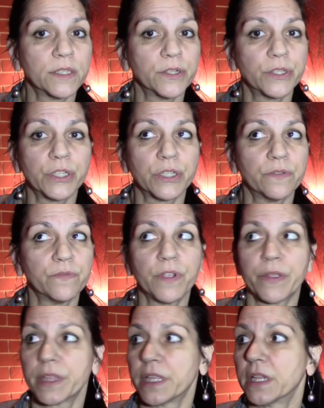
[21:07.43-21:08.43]
There's just
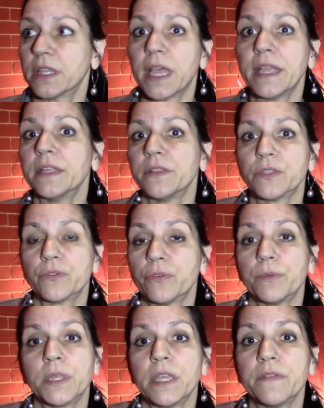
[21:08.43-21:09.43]
very little light in this
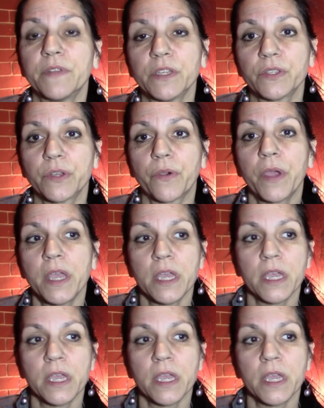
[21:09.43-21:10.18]
room in the evening, so